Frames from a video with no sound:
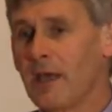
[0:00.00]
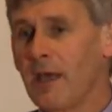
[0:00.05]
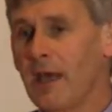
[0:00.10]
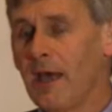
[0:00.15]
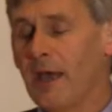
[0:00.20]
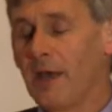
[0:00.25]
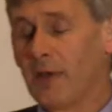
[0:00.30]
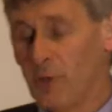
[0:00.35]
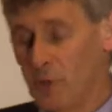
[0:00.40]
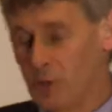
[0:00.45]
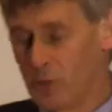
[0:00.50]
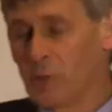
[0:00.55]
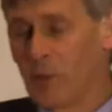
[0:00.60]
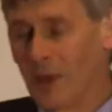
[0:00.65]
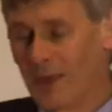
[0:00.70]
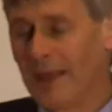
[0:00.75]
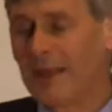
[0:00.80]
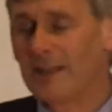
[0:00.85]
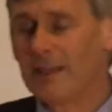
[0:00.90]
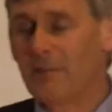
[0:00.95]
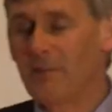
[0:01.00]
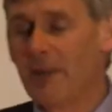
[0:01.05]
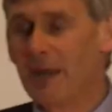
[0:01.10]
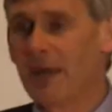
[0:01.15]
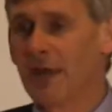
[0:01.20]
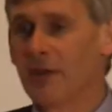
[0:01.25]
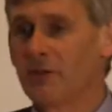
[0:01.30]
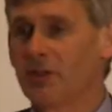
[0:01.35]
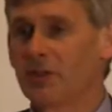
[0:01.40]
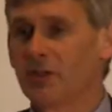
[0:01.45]
or within the
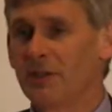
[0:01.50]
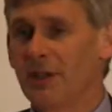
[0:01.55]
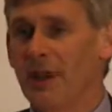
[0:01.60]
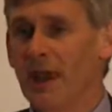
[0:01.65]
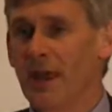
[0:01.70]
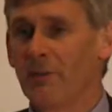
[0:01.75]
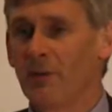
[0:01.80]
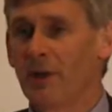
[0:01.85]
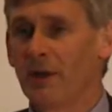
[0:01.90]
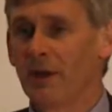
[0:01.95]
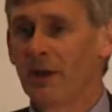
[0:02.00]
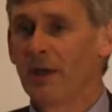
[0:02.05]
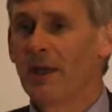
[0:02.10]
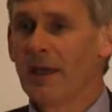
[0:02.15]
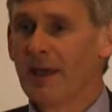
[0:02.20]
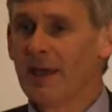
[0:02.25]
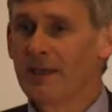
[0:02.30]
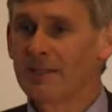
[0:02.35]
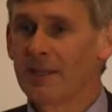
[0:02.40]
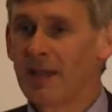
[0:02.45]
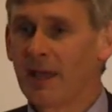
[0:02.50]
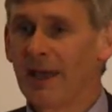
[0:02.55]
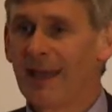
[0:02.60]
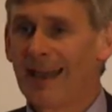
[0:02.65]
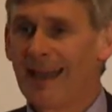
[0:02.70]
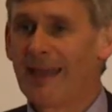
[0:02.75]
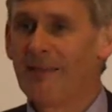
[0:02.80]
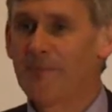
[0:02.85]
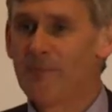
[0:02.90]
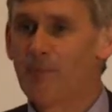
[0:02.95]
big ocean network, as an
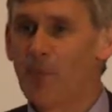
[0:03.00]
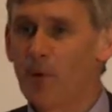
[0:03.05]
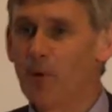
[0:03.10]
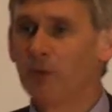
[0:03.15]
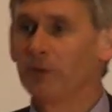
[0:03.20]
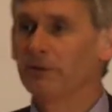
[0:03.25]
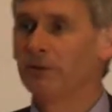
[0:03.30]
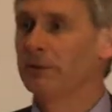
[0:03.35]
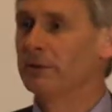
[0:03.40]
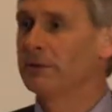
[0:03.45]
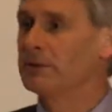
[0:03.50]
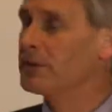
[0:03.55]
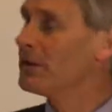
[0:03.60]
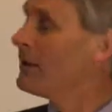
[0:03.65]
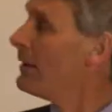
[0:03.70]
important